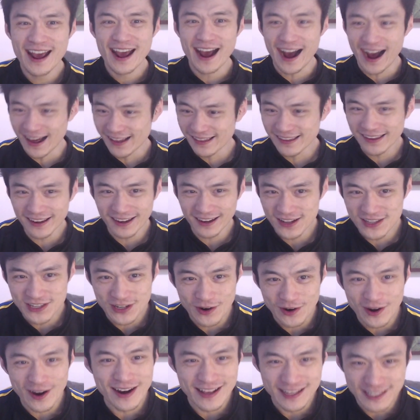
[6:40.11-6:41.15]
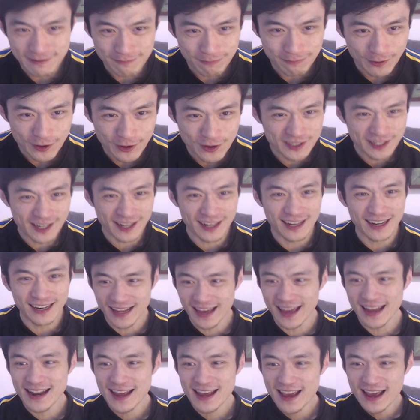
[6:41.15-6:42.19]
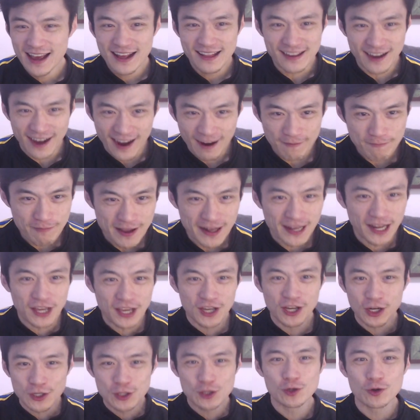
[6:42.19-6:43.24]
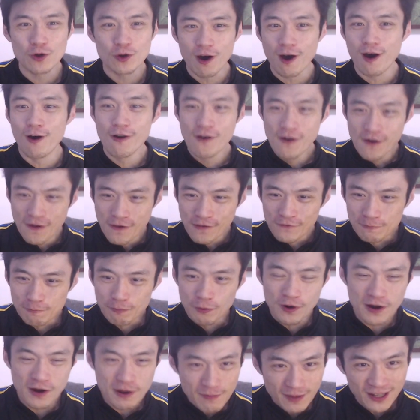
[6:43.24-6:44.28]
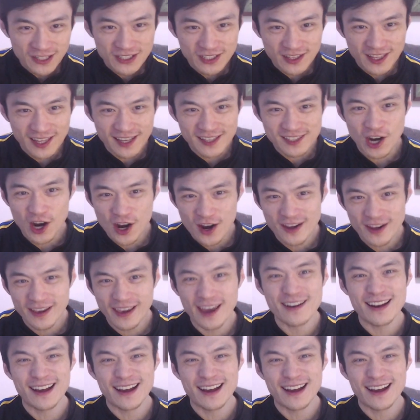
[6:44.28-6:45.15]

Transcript: Are they gonna do it? Is the Blues gonna let the be in control for pretty much the entire game?